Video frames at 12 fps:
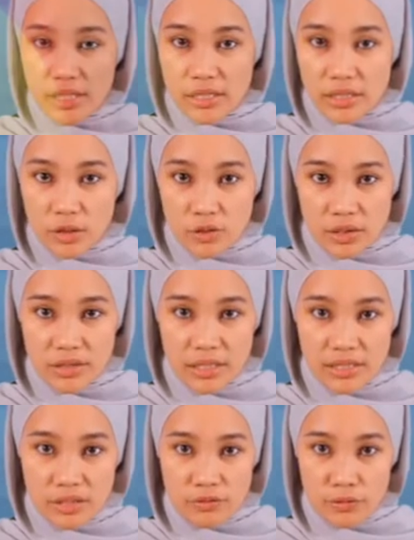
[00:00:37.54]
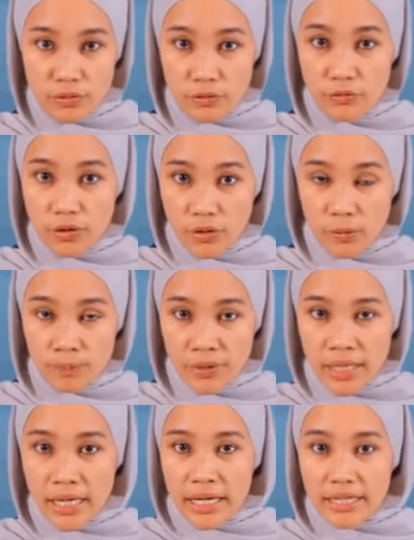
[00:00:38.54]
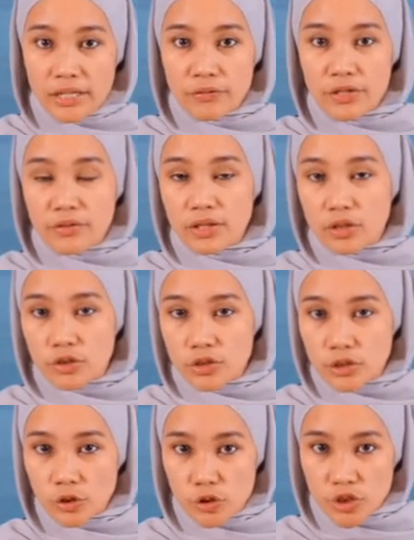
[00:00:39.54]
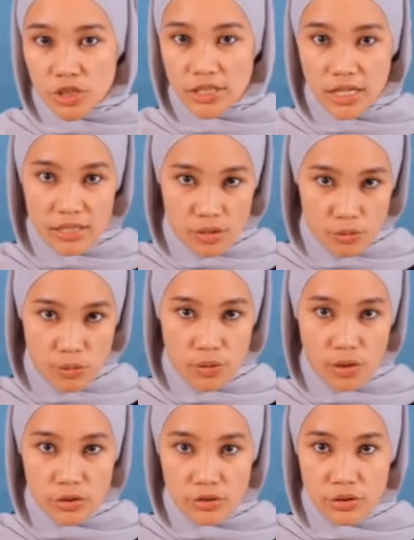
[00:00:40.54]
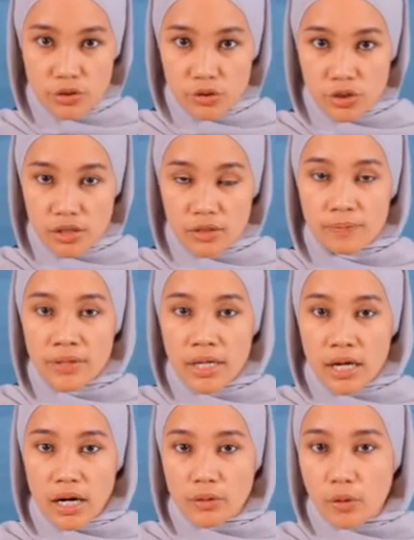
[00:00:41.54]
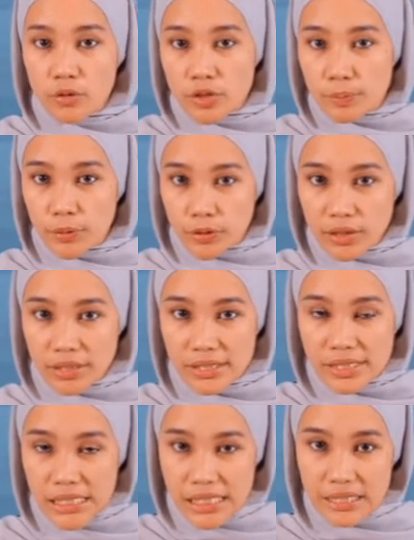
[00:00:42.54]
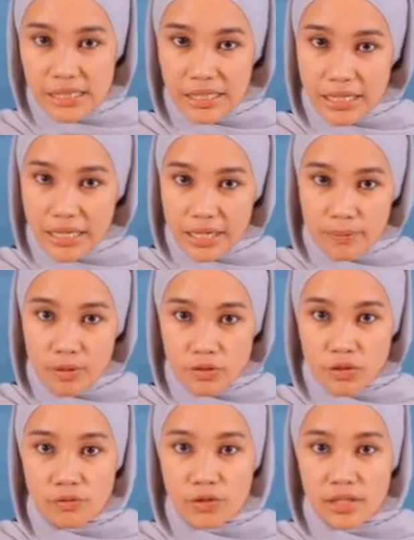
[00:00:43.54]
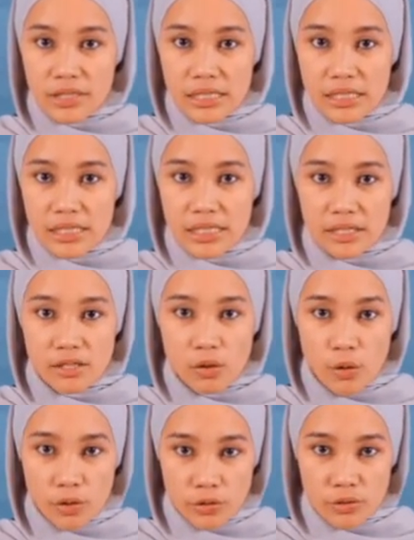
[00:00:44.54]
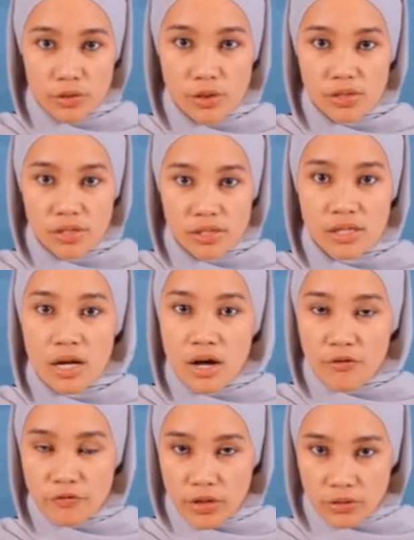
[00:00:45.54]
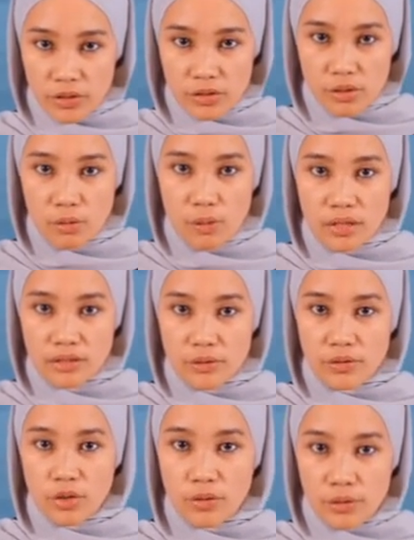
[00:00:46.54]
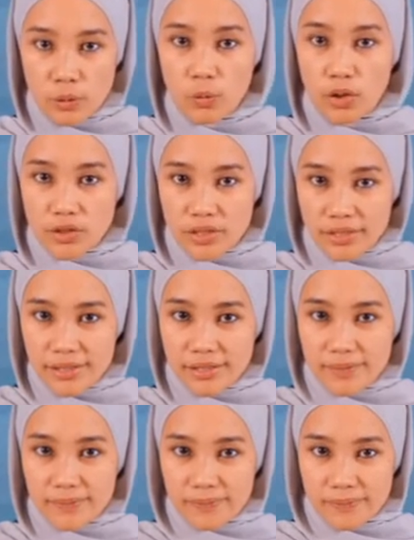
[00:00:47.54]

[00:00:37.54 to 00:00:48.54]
in Council 1954, the Federal Constitution and Sarawak Constitution are all supporting the state's claim on sovereignty in the oil resources found in Sarawak territorial waters.